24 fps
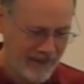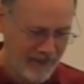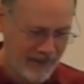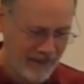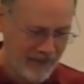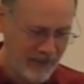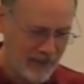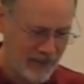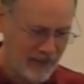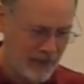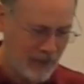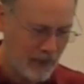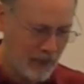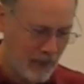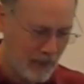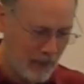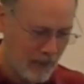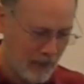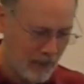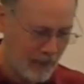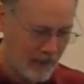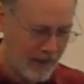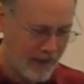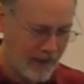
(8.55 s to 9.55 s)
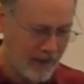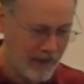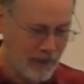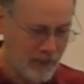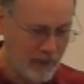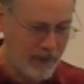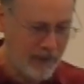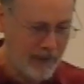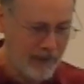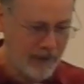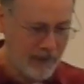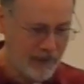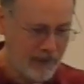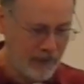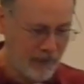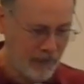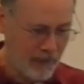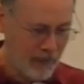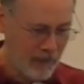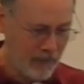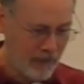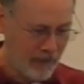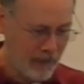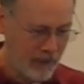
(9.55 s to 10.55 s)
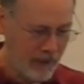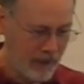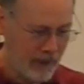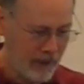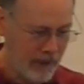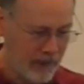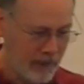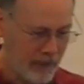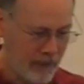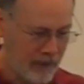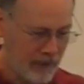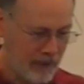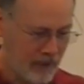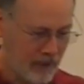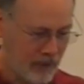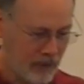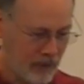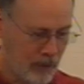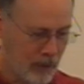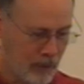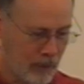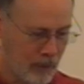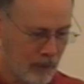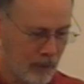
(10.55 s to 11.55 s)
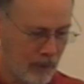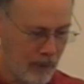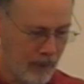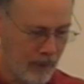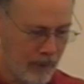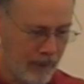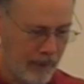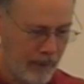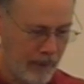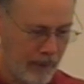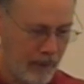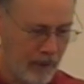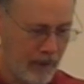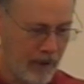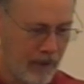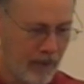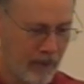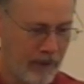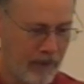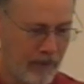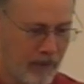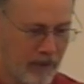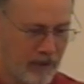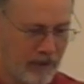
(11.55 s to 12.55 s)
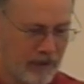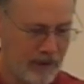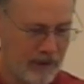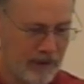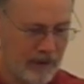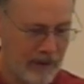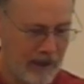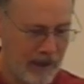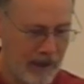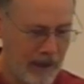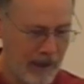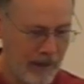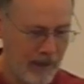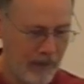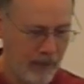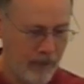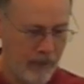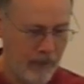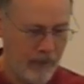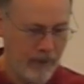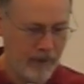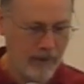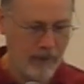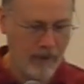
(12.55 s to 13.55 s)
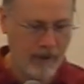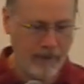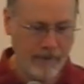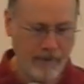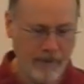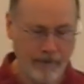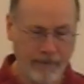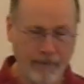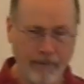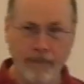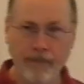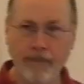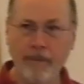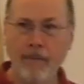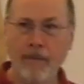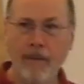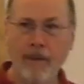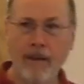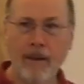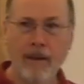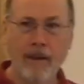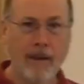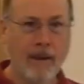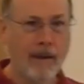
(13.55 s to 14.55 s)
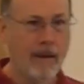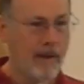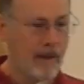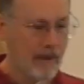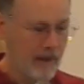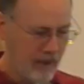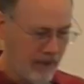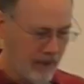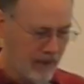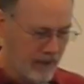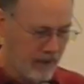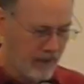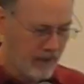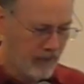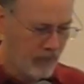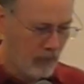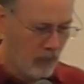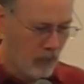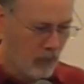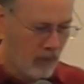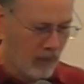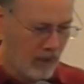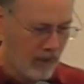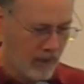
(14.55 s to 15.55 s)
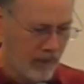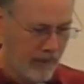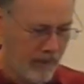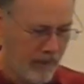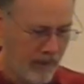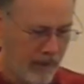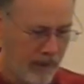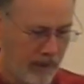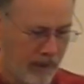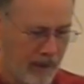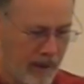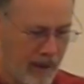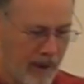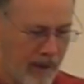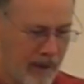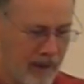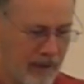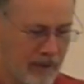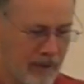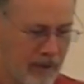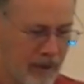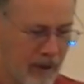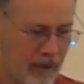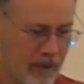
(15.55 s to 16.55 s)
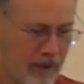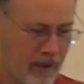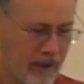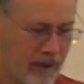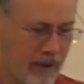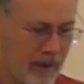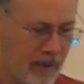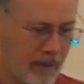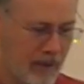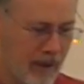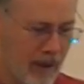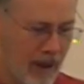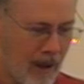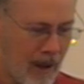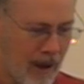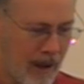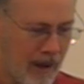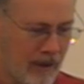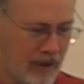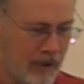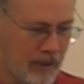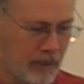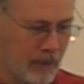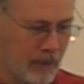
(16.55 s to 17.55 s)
So, today's reading is from Philippians 2, and we're going to read verses 9 through 11. Therefore, God exalted him to the highest